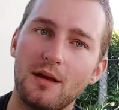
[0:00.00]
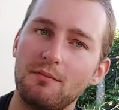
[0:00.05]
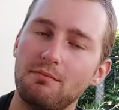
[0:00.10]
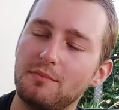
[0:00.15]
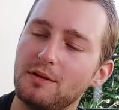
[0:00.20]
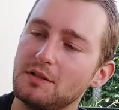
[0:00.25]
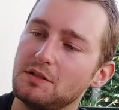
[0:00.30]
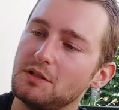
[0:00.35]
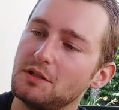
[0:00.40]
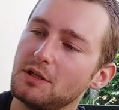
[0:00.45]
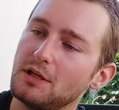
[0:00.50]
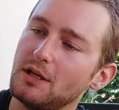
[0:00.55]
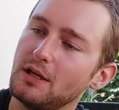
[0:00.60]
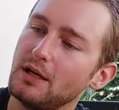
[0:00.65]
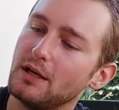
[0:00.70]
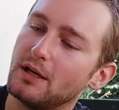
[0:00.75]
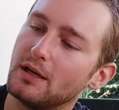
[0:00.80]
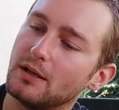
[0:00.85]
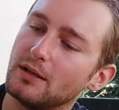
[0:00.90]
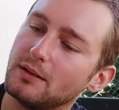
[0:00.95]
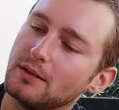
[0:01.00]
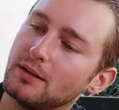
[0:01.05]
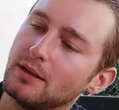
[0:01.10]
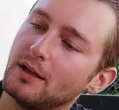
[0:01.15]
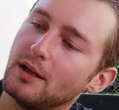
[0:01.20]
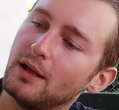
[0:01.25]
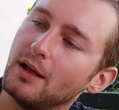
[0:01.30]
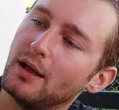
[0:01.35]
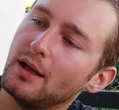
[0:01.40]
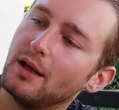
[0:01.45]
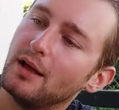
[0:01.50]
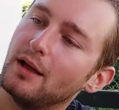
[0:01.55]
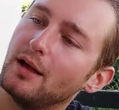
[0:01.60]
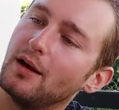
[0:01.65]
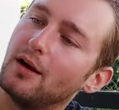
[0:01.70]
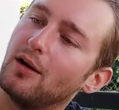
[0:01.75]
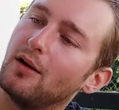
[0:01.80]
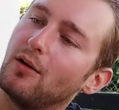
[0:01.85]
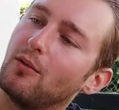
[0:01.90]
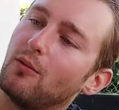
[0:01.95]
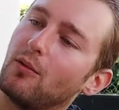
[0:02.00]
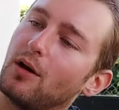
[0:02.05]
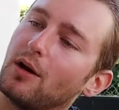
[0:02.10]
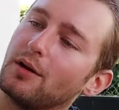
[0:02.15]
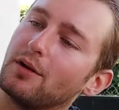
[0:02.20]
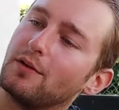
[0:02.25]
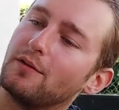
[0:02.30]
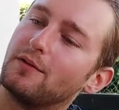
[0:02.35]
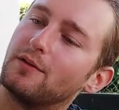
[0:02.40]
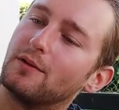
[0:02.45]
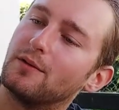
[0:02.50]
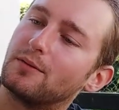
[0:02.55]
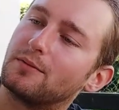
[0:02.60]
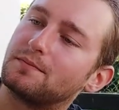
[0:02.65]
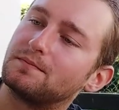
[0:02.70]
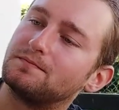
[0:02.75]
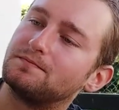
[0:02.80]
But yeah, wonderful.